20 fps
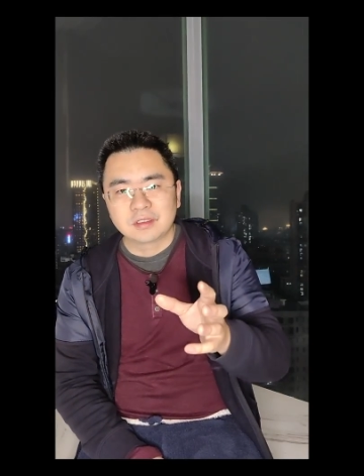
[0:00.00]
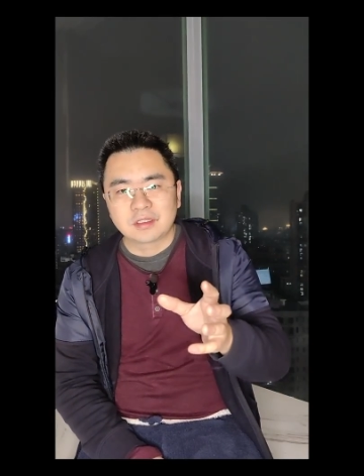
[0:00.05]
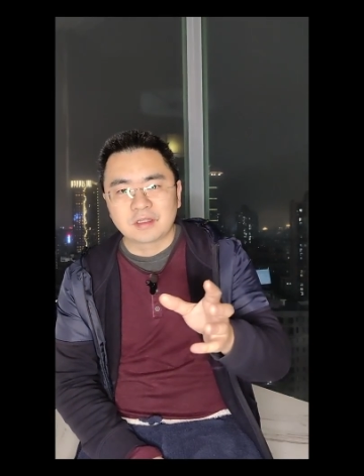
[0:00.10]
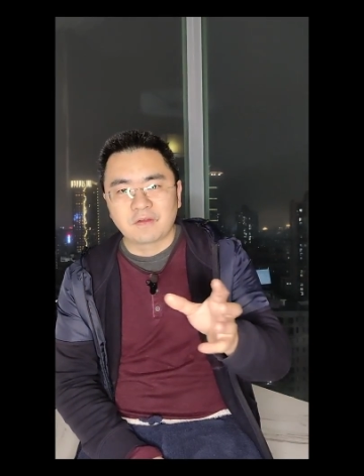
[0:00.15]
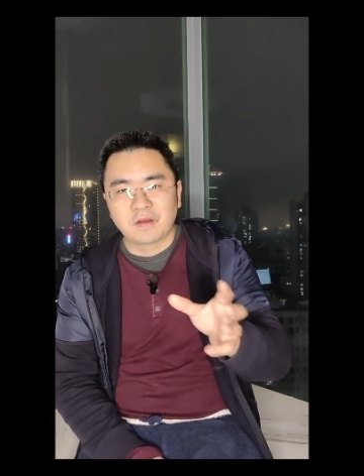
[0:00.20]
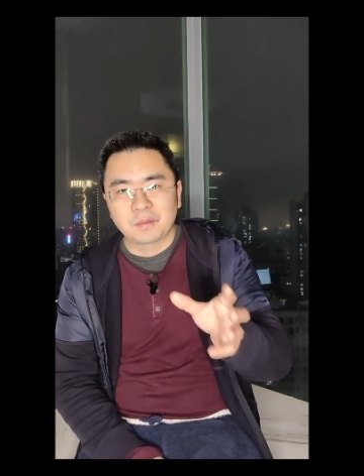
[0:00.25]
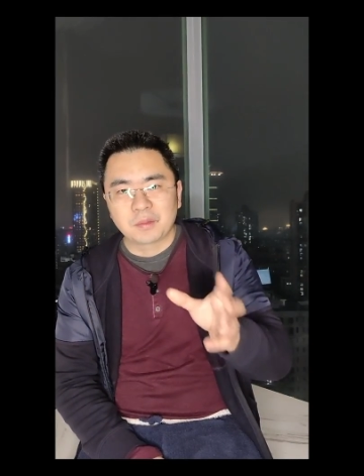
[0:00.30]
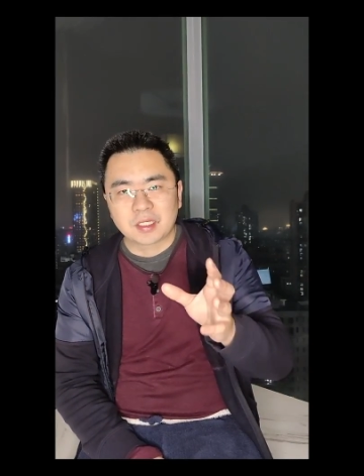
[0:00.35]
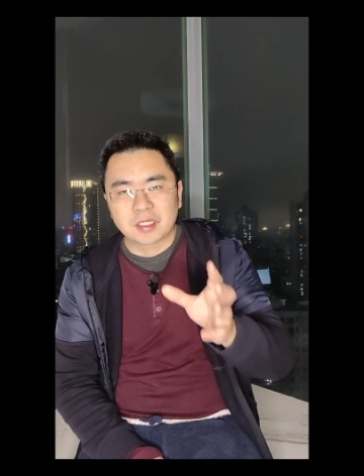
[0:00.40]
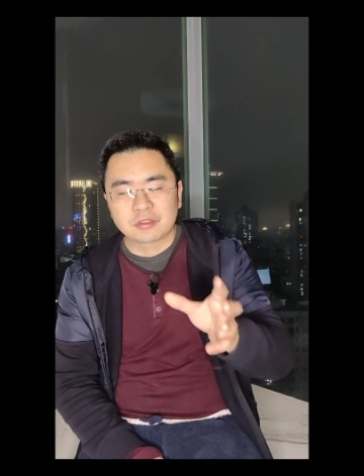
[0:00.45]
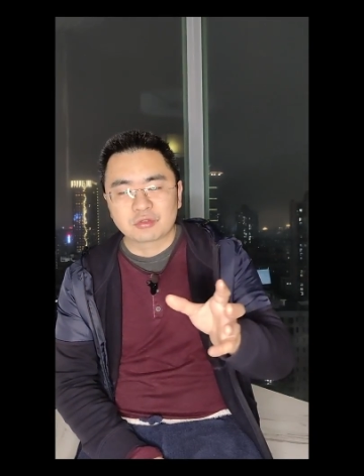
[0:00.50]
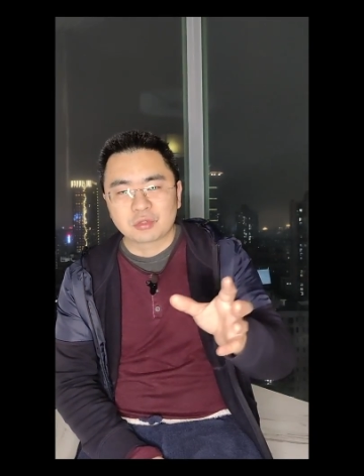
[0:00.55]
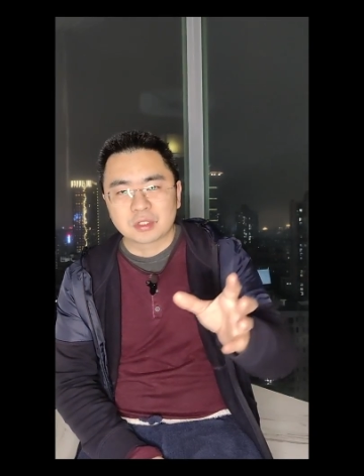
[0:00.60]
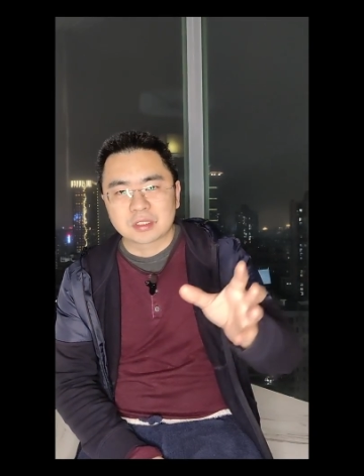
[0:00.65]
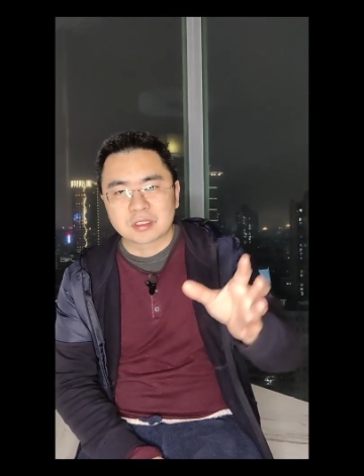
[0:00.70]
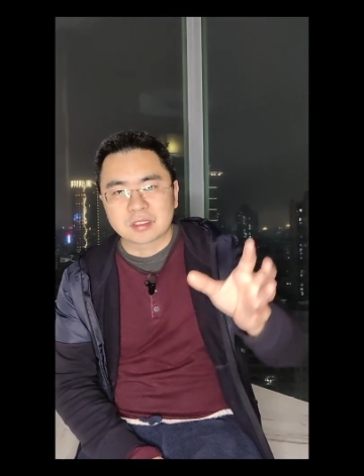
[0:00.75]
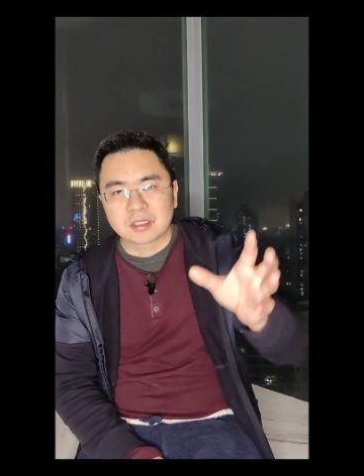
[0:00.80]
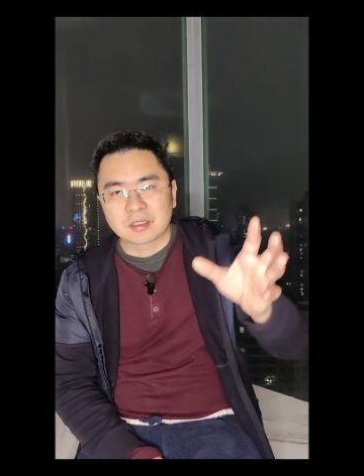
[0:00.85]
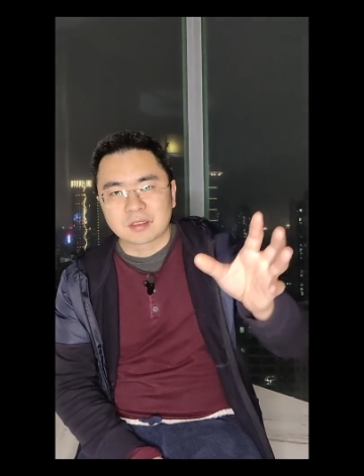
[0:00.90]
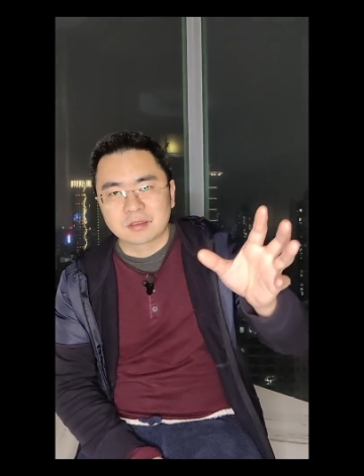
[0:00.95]
developing
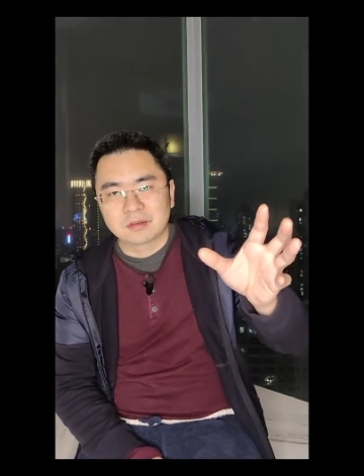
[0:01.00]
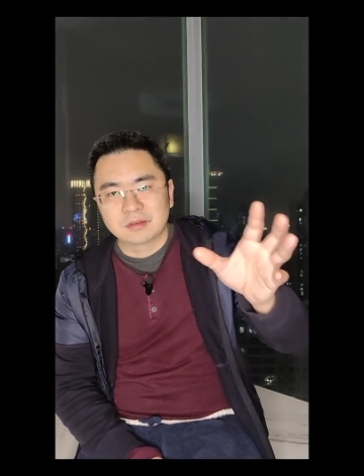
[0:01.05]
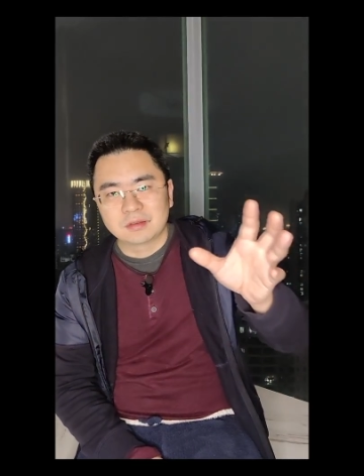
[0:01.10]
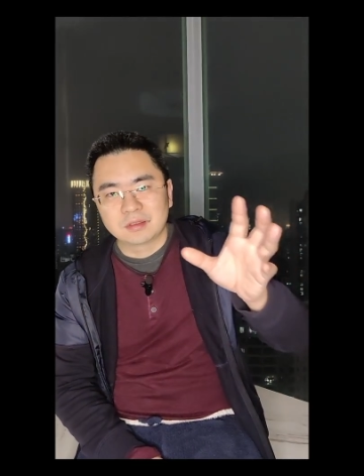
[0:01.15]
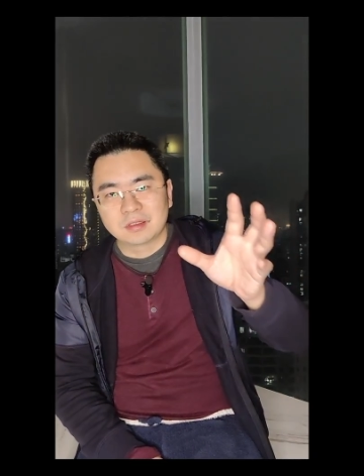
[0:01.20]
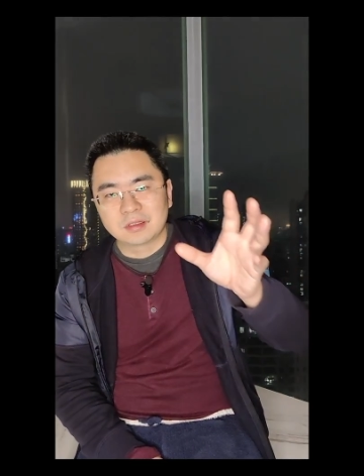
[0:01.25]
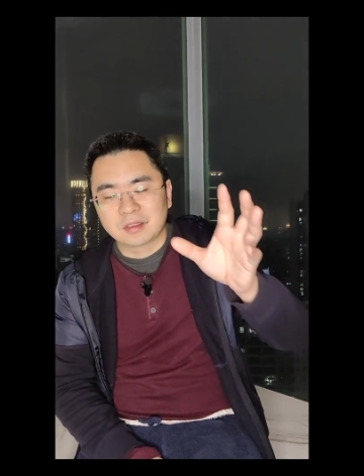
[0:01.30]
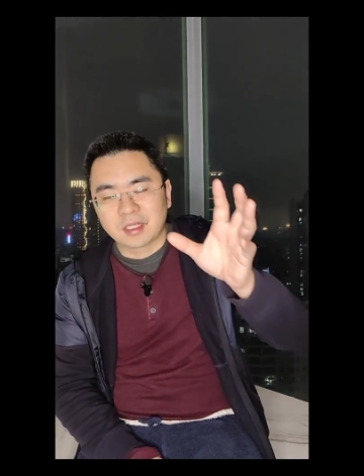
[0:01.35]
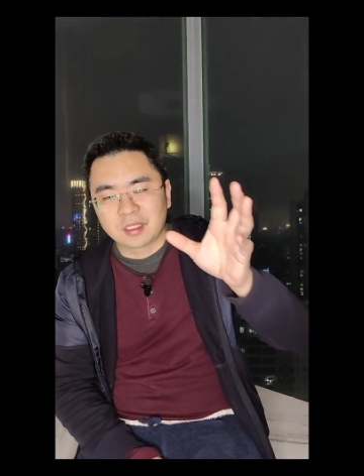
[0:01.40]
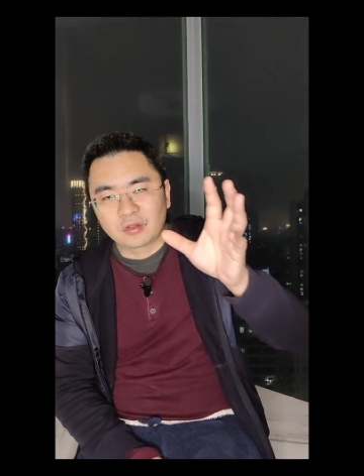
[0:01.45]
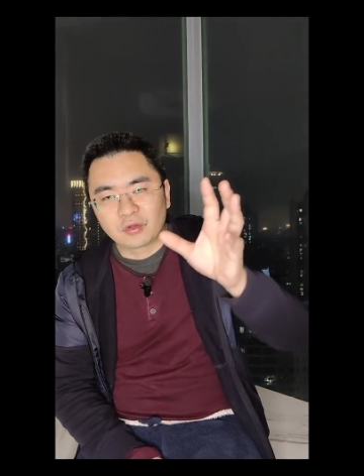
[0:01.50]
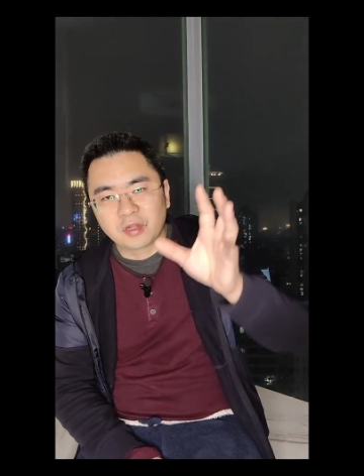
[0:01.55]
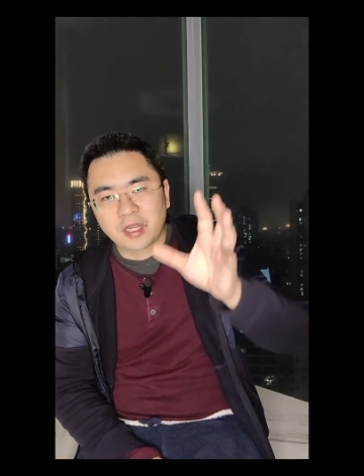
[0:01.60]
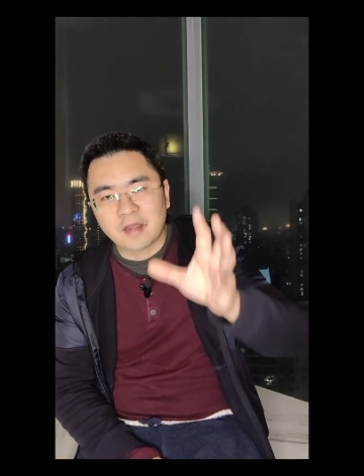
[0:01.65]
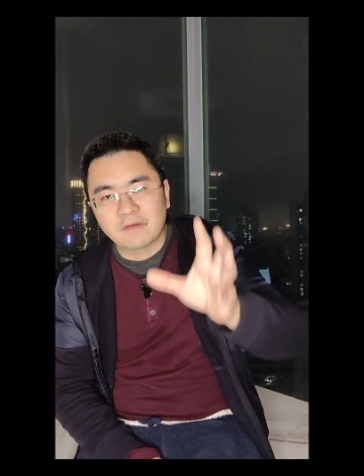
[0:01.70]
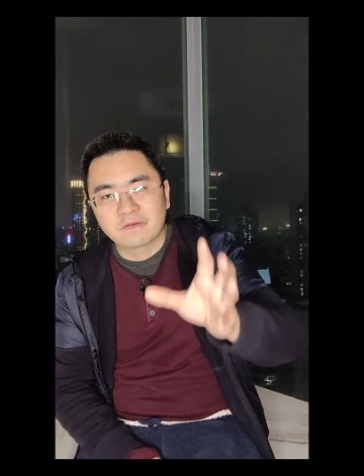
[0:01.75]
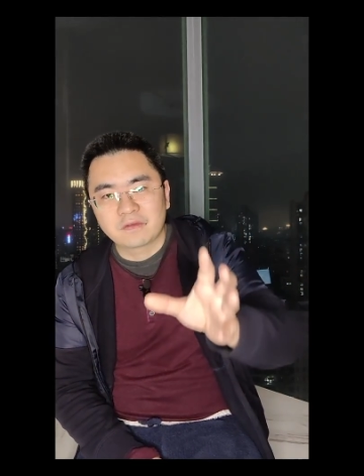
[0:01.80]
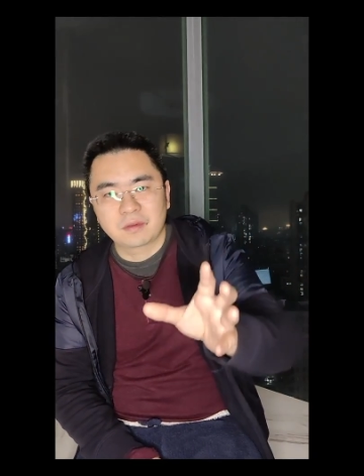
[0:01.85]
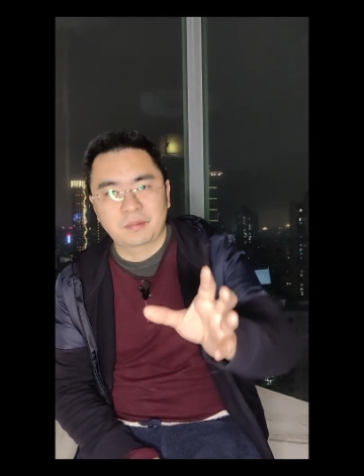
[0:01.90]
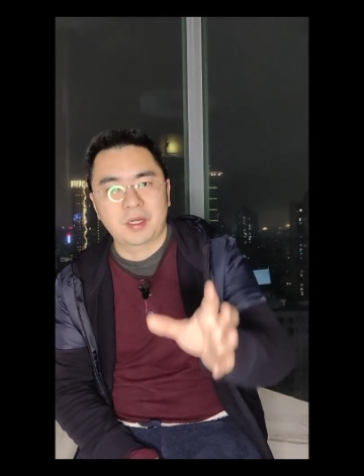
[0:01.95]
countries, that they don't
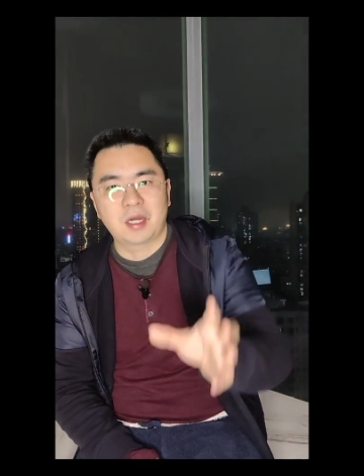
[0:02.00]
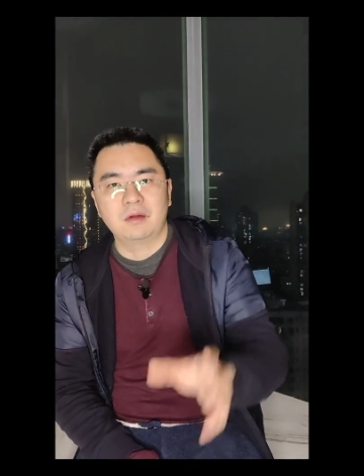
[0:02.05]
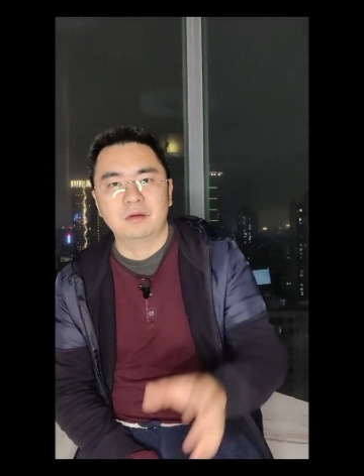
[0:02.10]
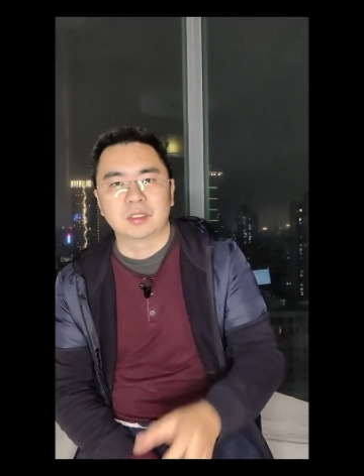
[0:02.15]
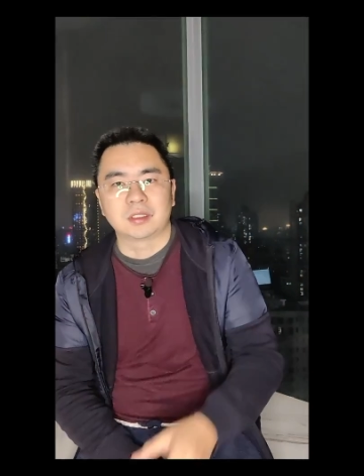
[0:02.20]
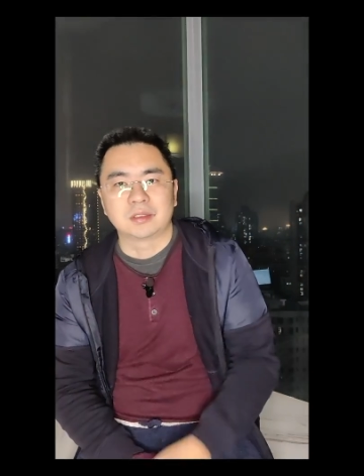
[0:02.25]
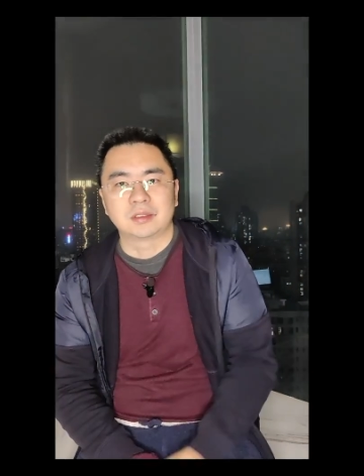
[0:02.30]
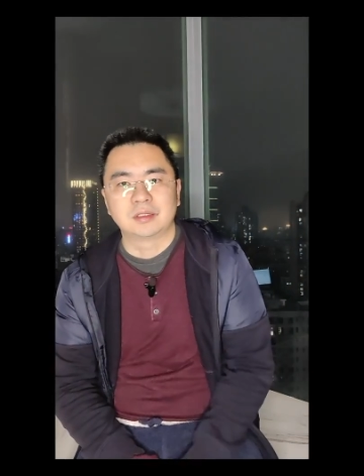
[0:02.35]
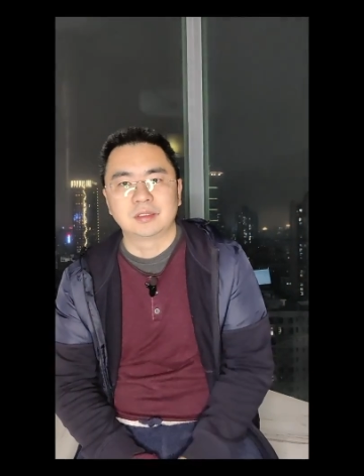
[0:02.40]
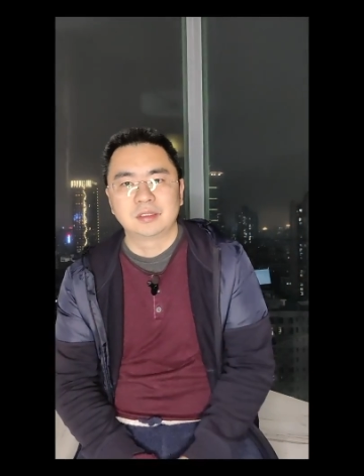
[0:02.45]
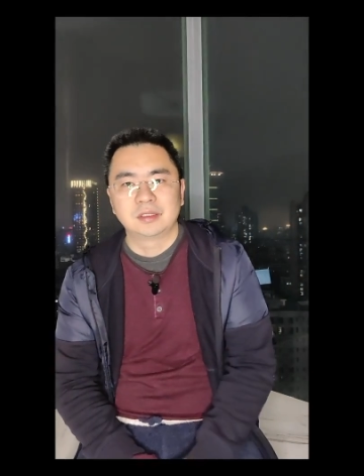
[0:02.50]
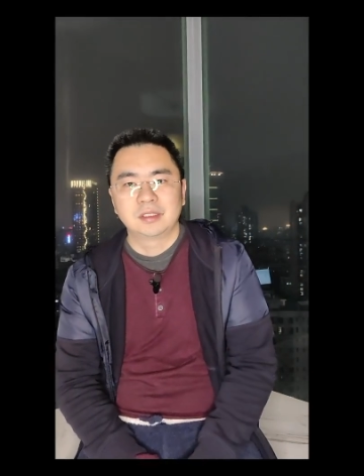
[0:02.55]
have the power.